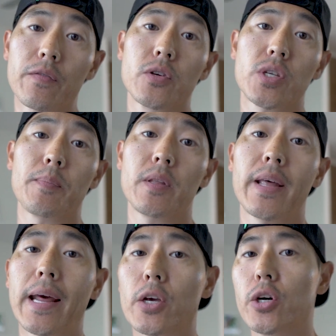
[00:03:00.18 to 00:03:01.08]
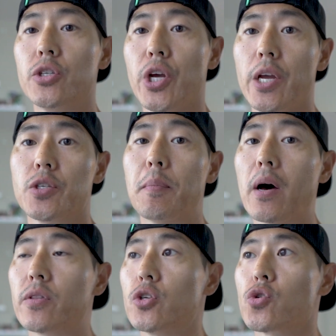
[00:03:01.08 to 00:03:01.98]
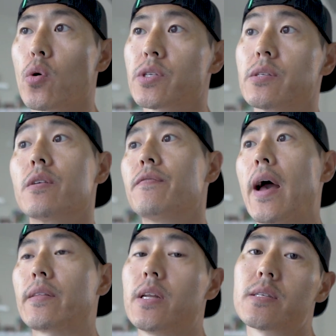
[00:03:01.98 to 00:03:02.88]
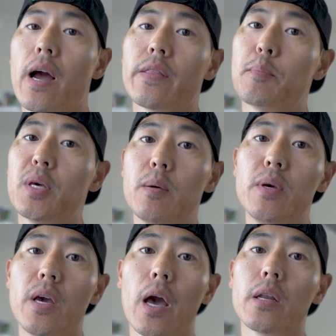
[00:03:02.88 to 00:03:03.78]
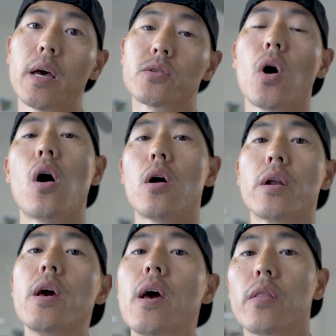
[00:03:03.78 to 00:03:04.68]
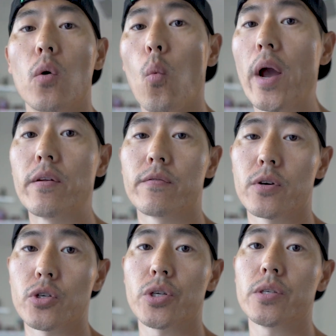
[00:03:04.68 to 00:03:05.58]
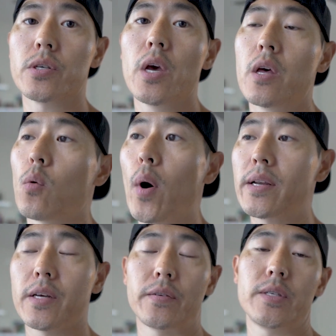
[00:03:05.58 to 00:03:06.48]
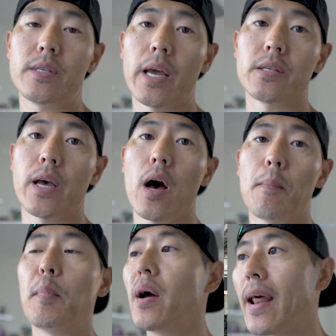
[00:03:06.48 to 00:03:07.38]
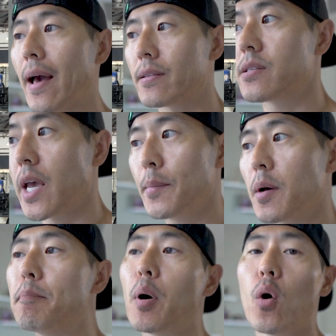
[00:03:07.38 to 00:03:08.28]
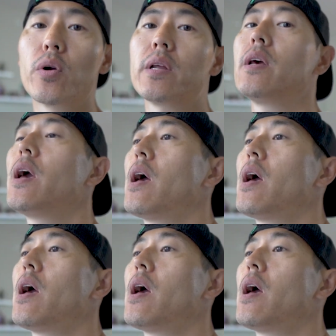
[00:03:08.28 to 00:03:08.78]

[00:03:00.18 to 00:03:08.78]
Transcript: there's something that I could change about these shorts, it's the fact that it's got the PBNS on the white versions. The white definitely stands out, but at the same component,